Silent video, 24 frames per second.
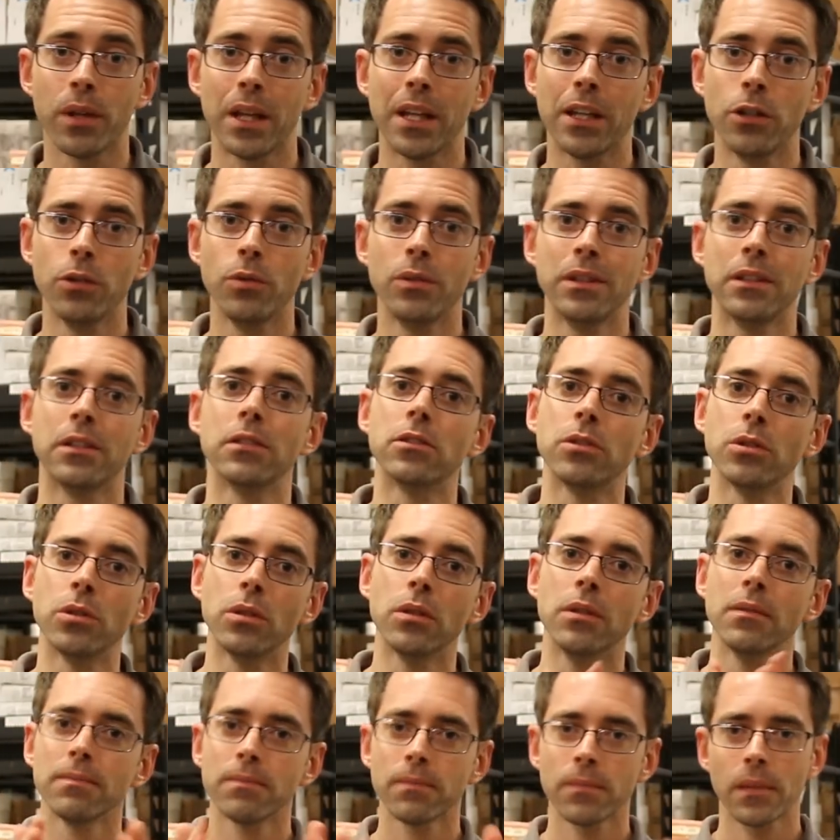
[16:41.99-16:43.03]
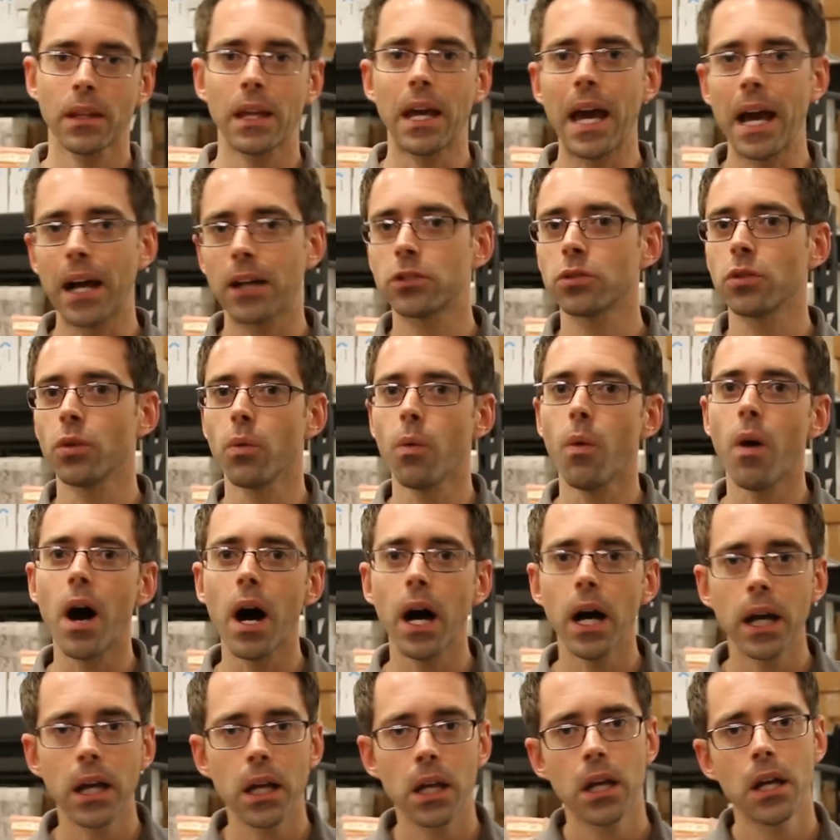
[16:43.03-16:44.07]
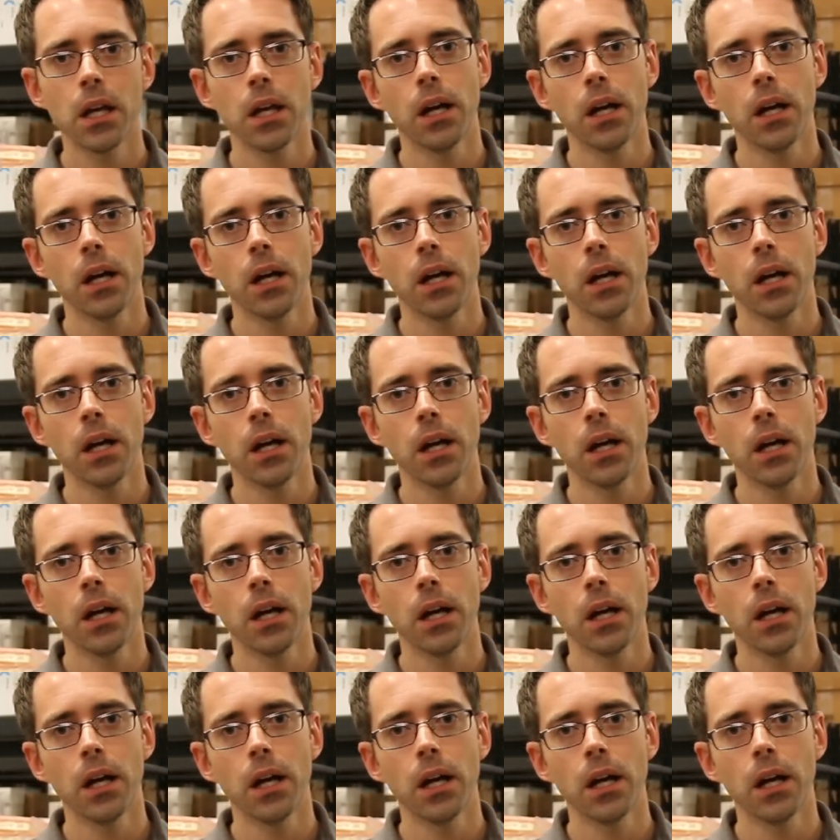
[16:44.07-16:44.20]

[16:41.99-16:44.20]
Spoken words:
that you need to do X or Y,